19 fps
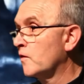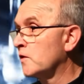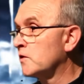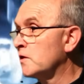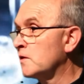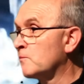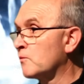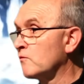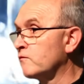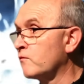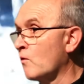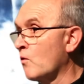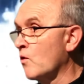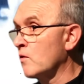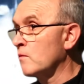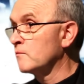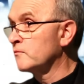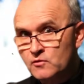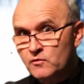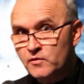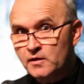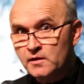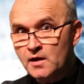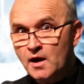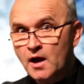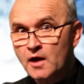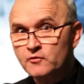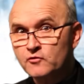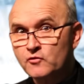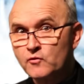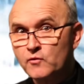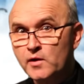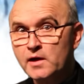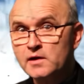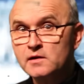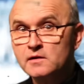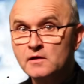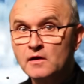in his journal, "Robbie's
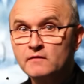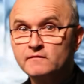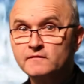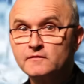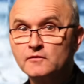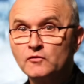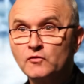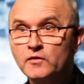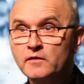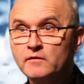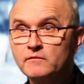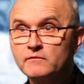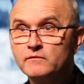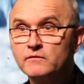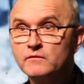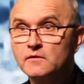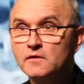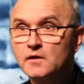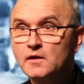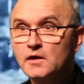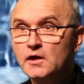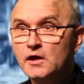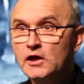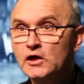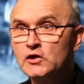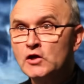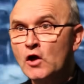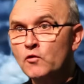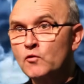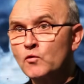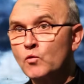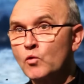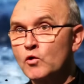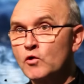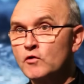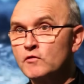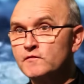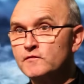not my brother anymore. Something's in
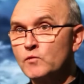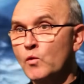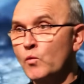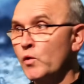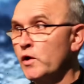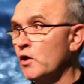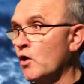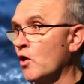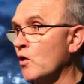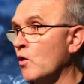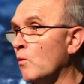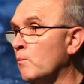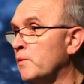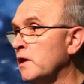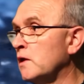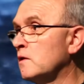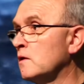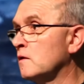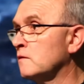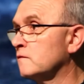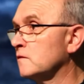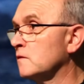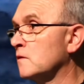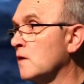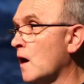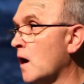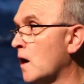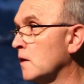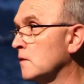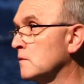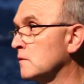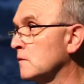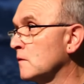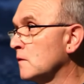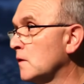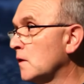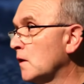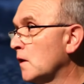him." Father Bishop,
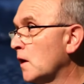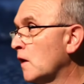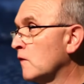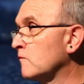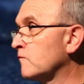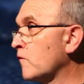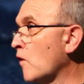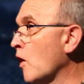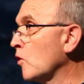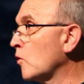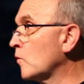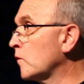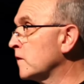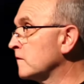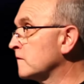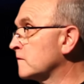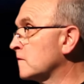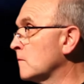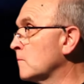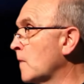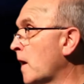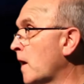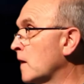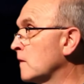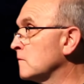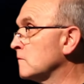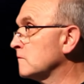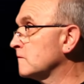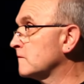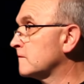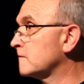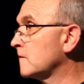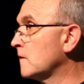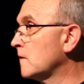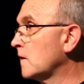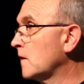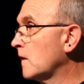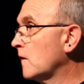now convinced this was no ordinary
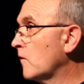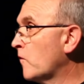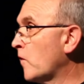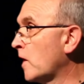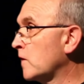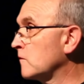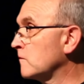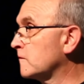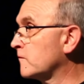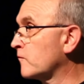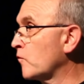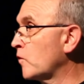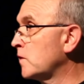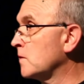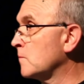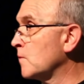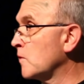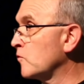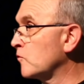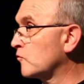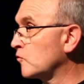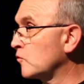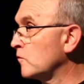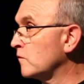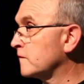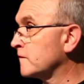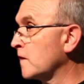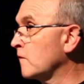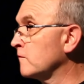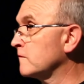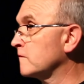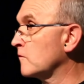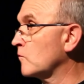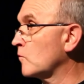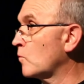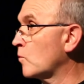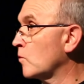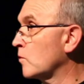case, began preparing for
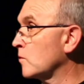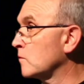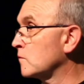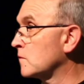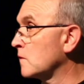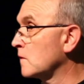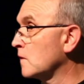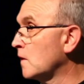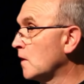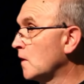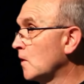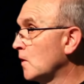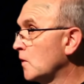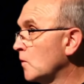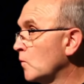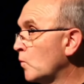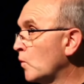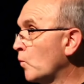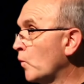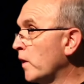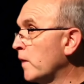something he'd hoped to avoid.